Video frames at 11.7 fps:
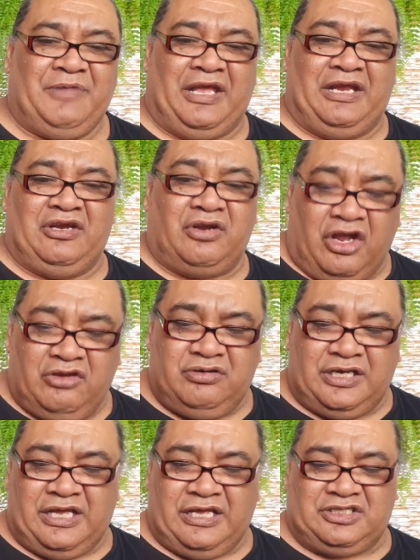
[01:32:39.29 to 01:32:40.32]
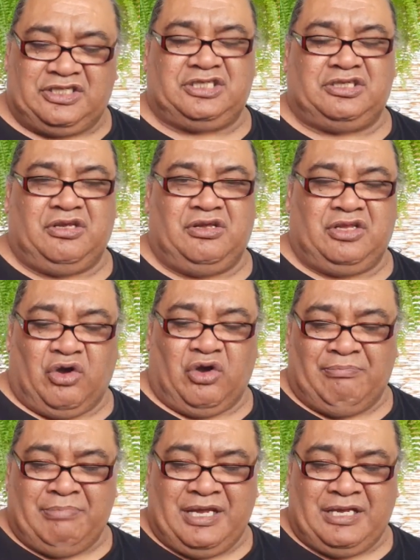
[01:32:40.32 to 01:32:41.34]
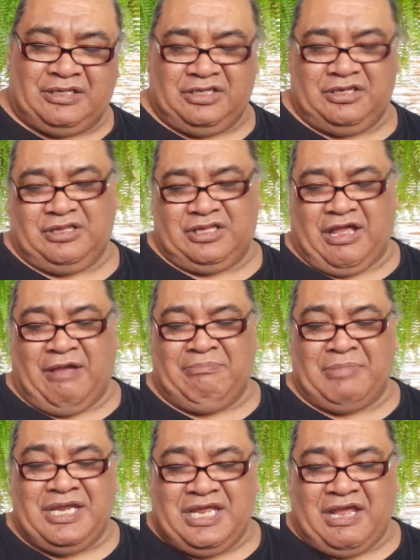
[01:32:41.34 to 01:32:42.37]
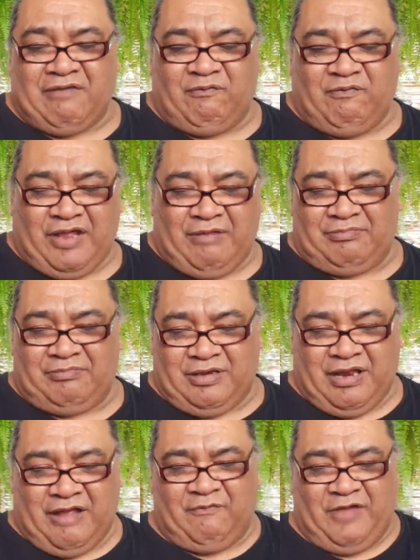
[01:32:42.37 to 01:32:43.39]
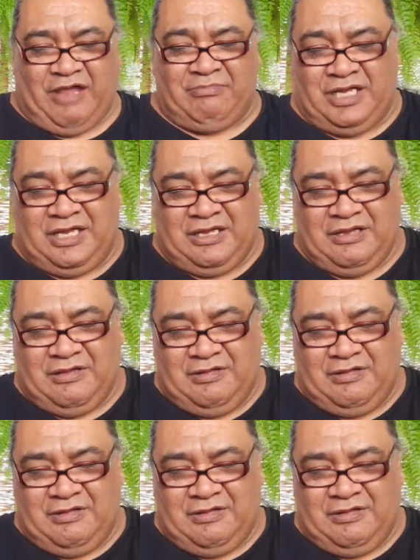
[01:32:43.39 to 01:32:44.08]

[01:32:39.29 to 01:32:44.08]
And not only just to the immediate family,